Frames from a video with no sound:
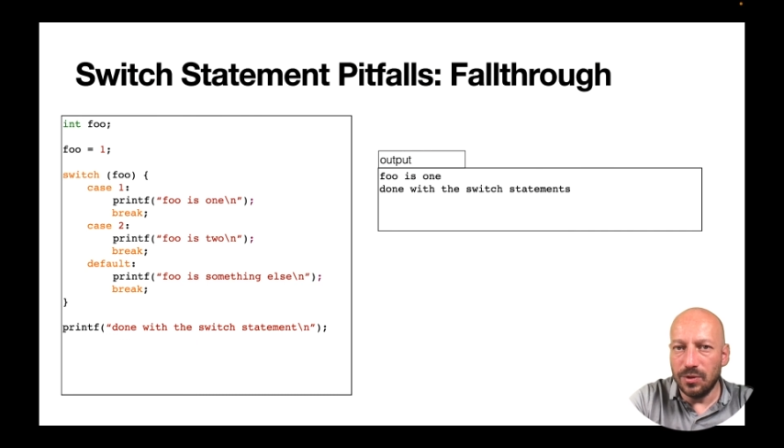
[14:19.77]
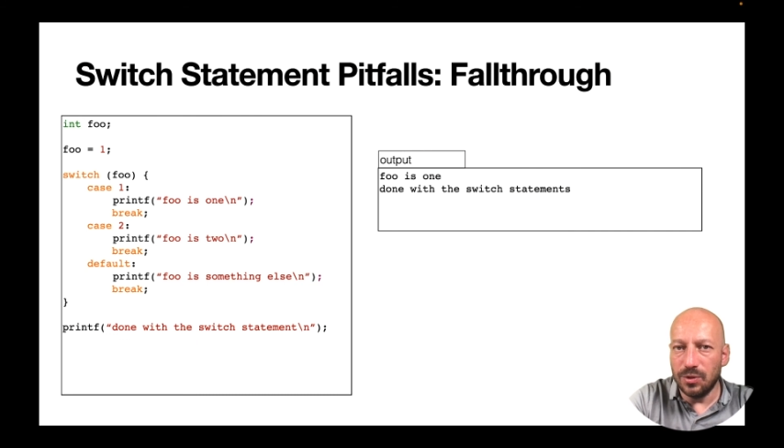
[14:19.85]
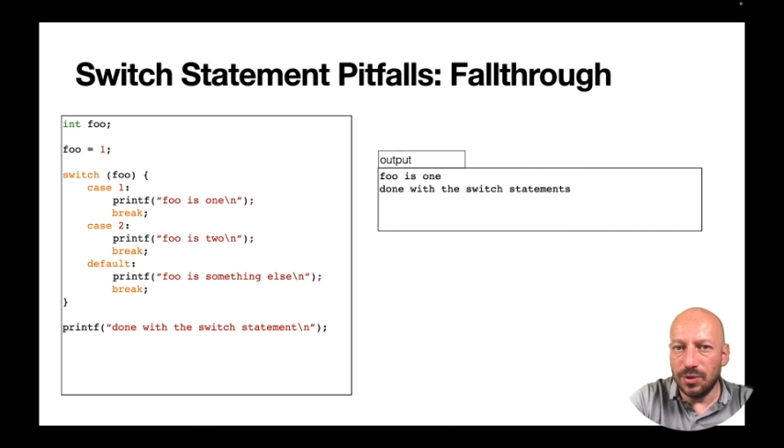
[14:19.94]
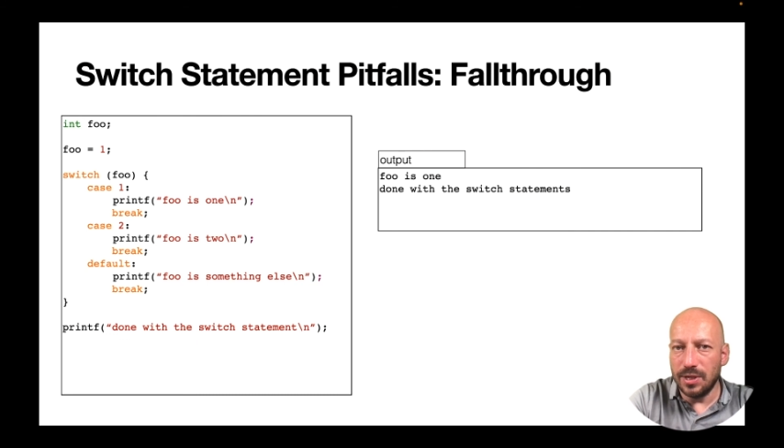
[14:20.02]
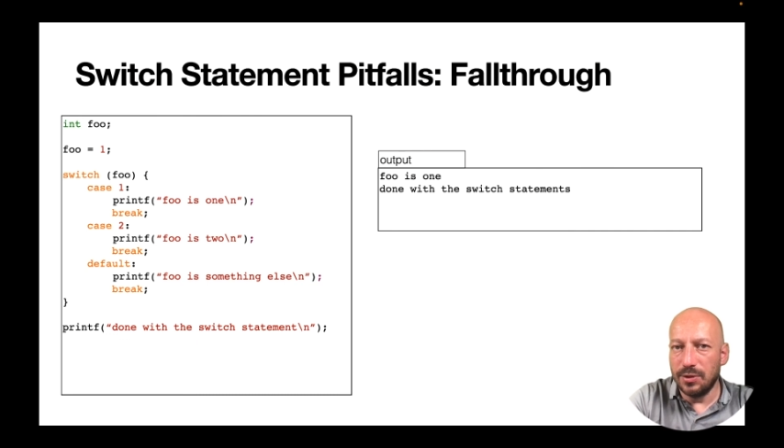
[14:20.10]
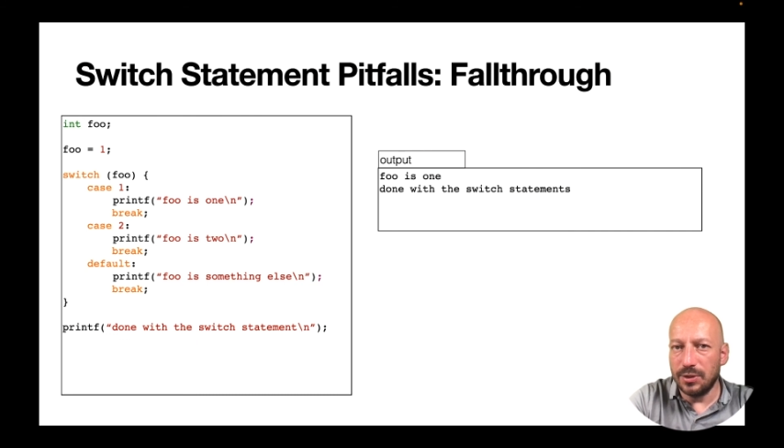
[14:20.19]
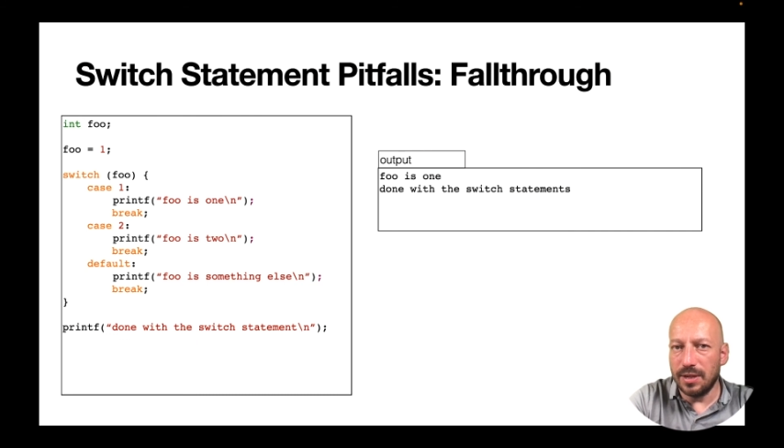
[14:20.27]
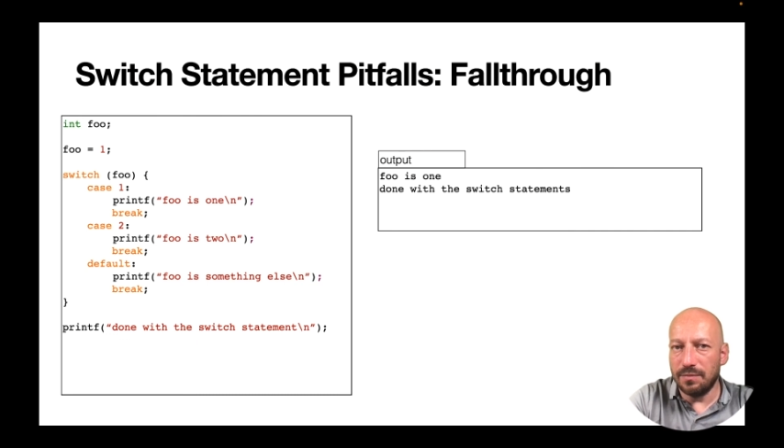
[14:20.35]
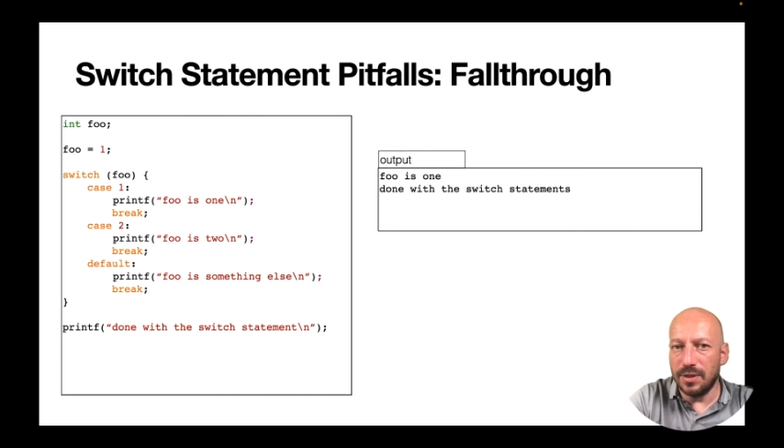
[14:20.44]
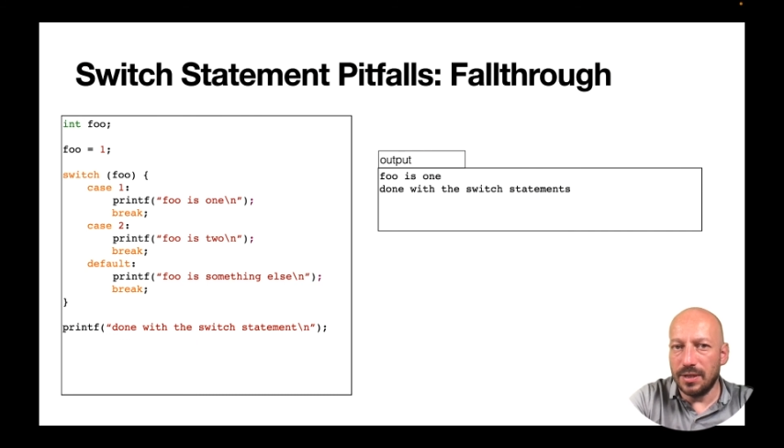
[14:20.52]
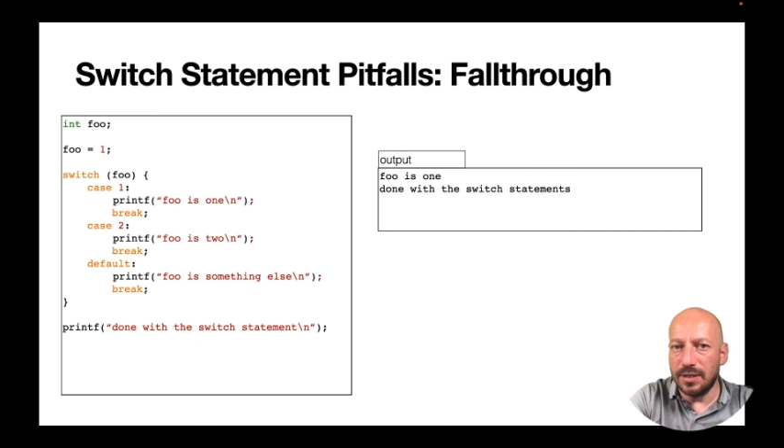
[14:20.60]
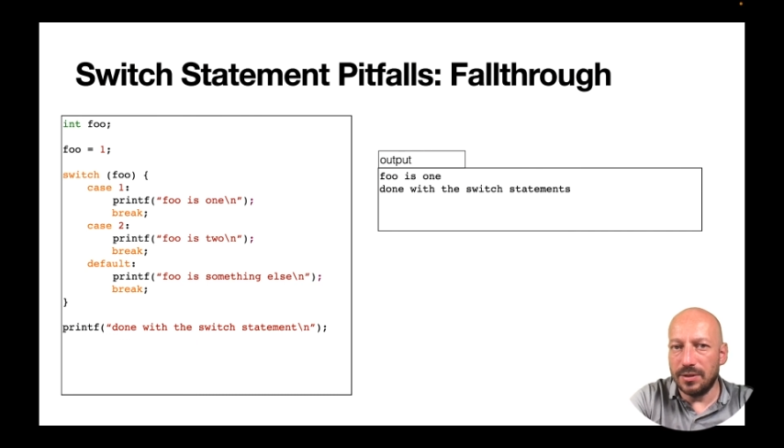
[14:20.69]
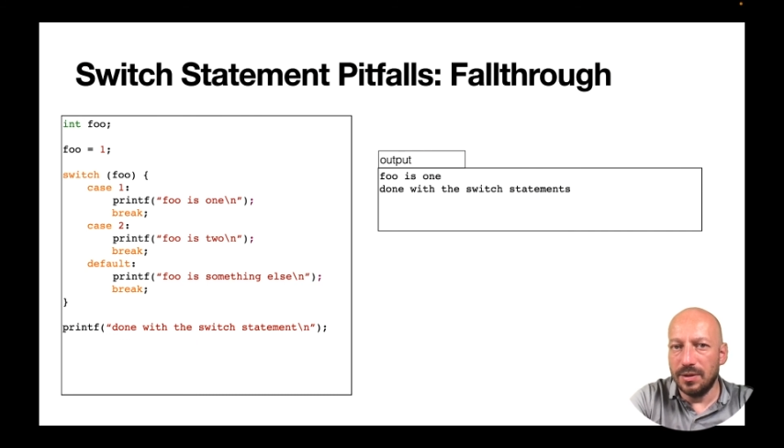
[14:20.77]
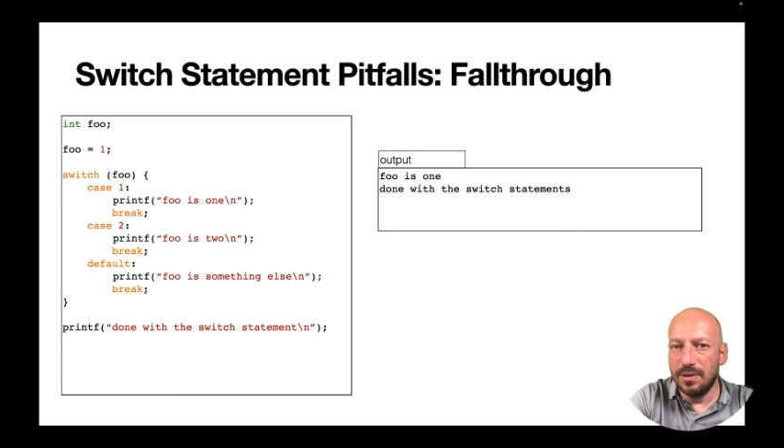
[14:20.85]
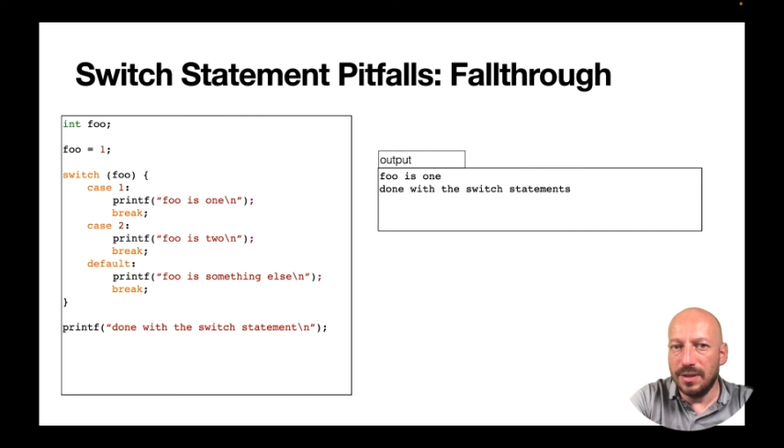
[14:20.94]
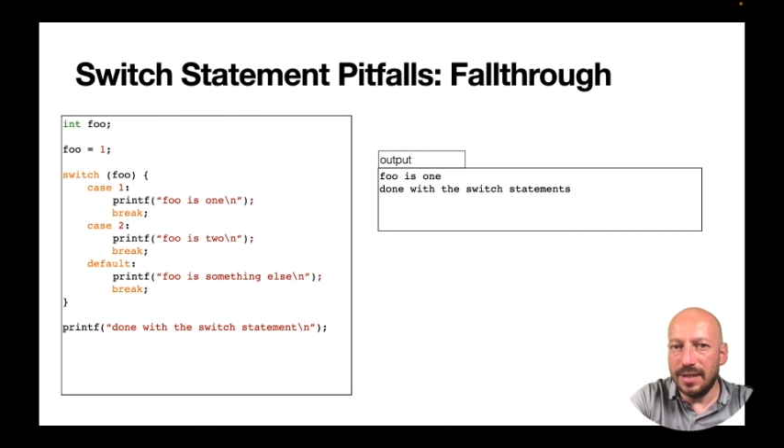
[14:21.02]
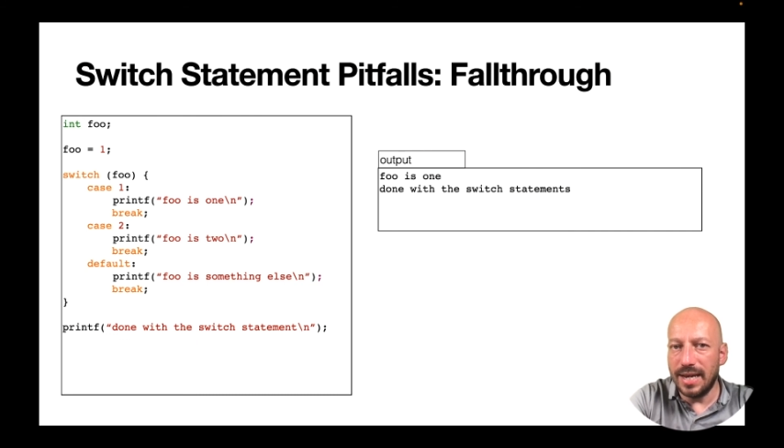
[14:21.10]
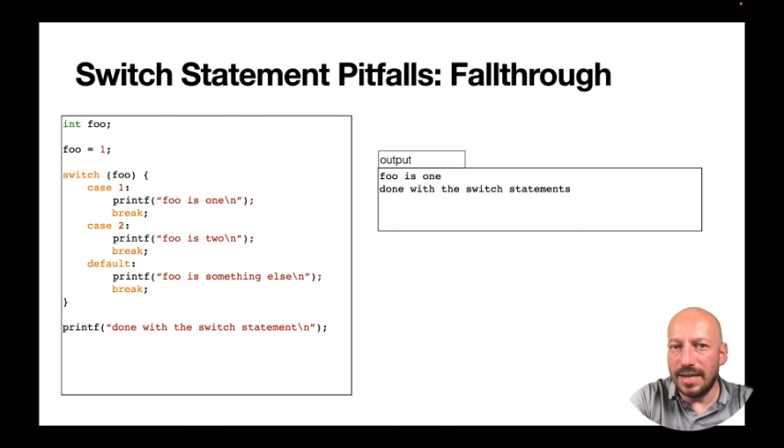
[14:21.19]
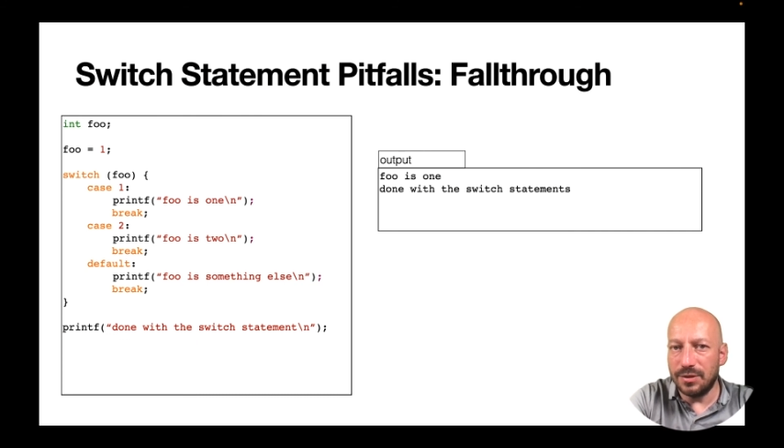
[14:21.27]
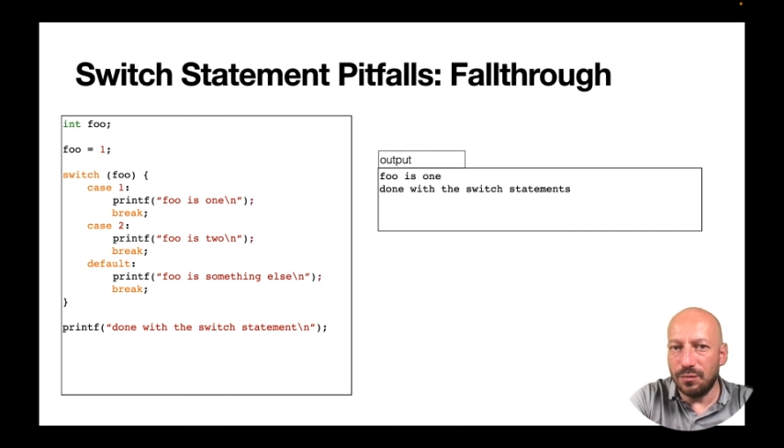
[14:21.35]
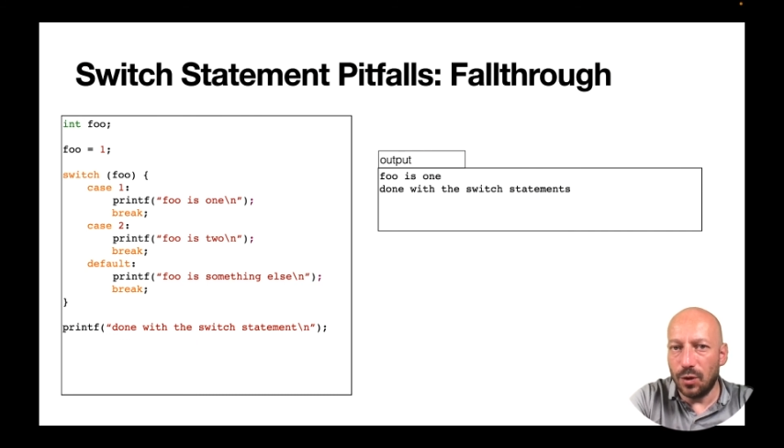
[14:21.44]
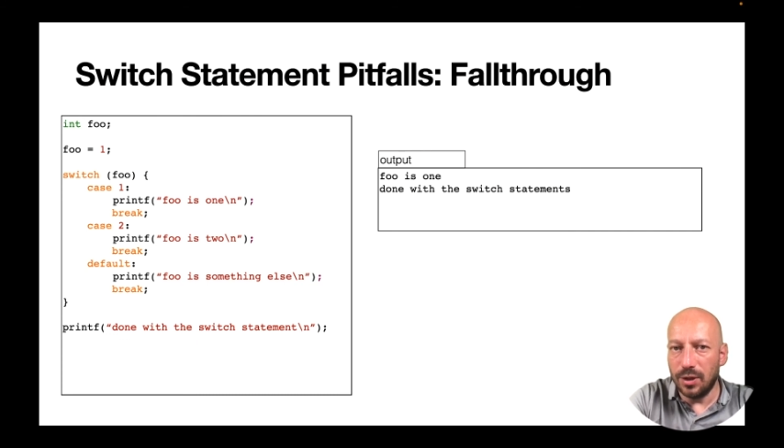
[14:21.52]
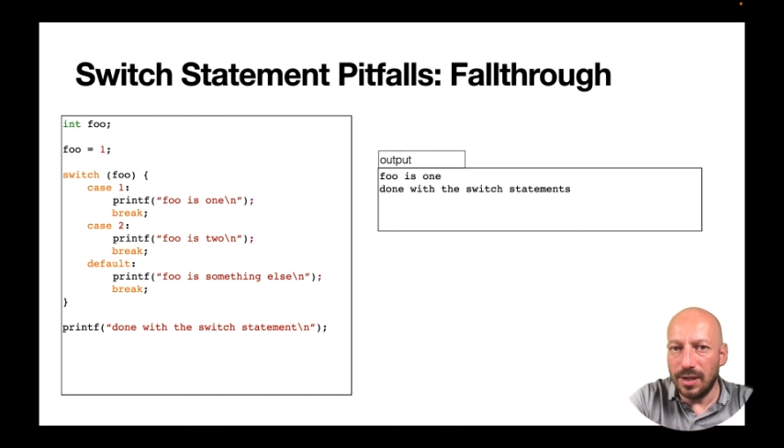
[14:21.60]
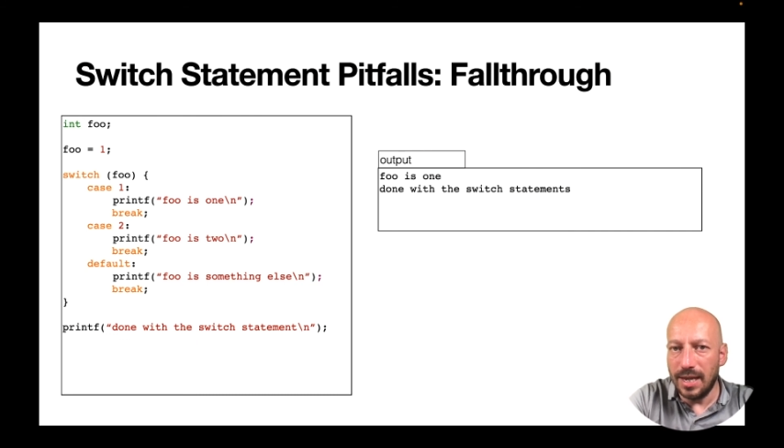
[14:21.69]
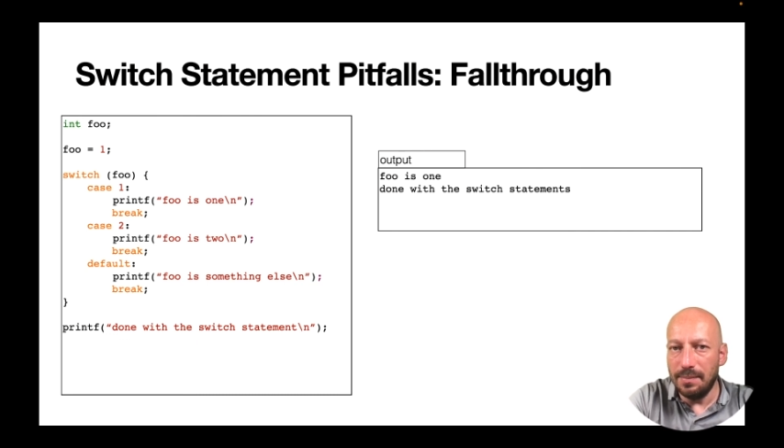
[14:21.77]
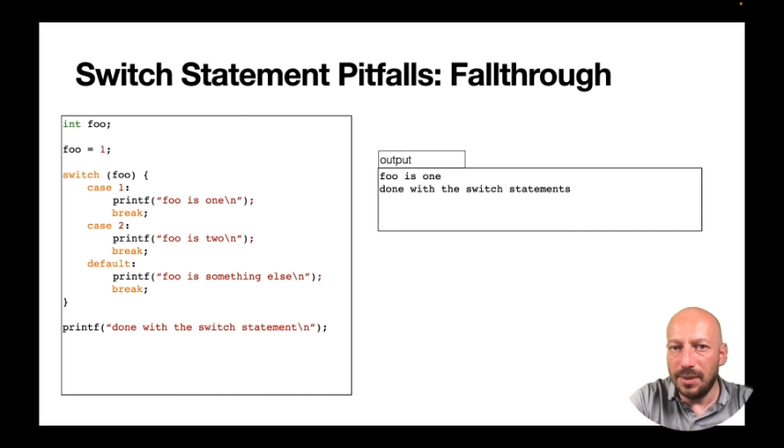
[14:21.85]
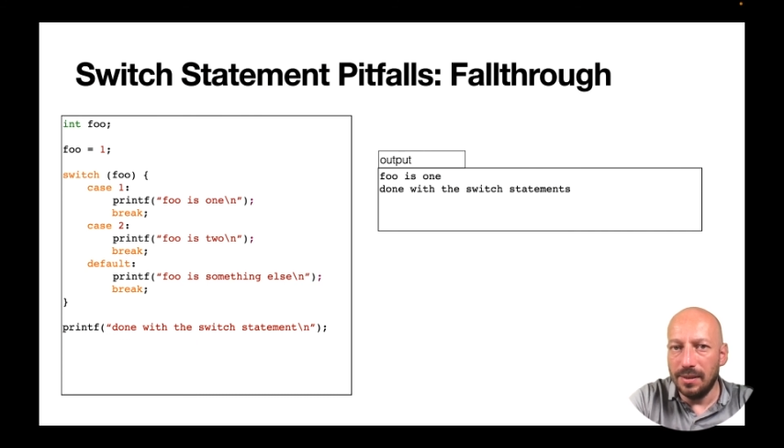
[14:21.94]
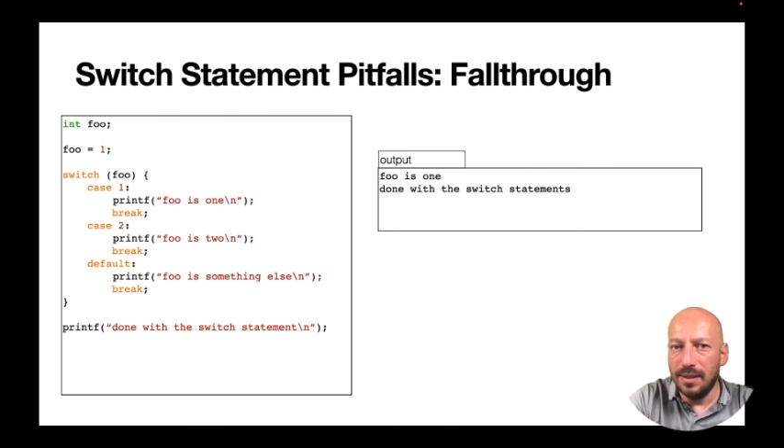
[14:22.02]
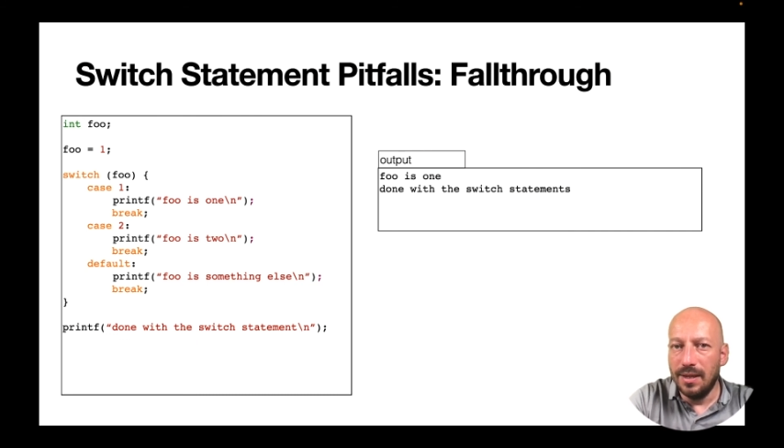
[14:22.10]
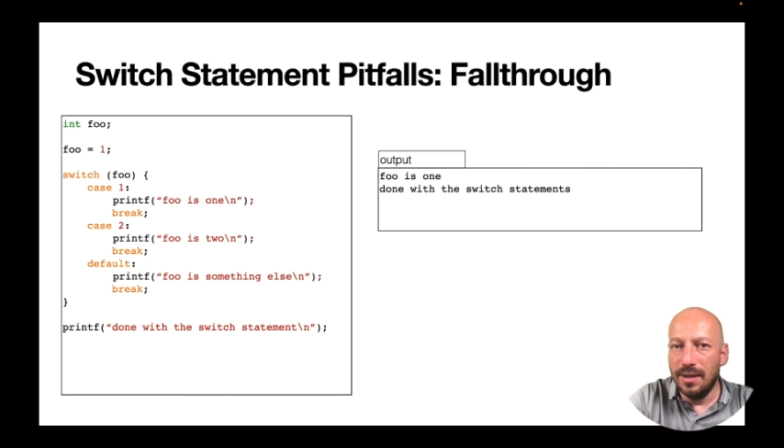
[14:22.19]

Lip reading: continues after this case 1 label